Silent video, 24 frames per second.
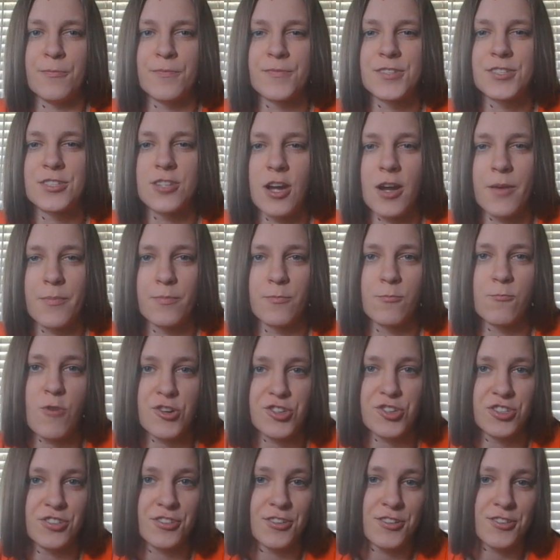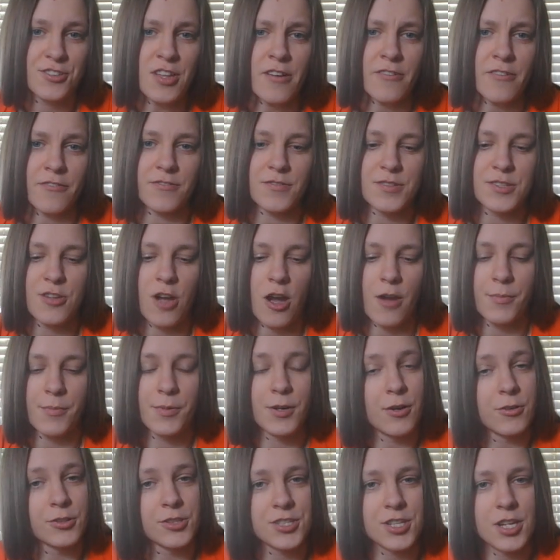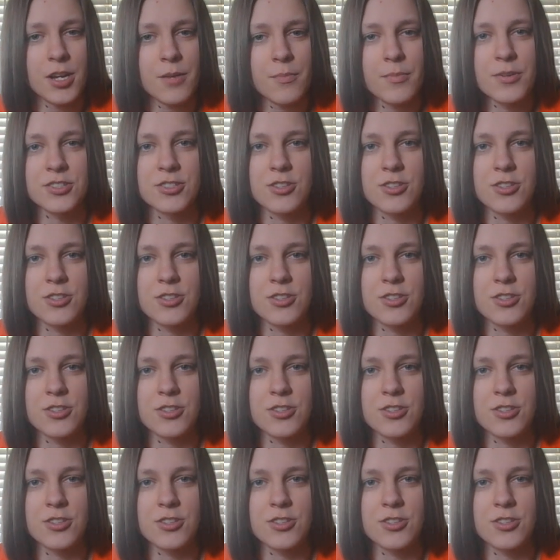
Stop watching their stuff. Stop going to cinema.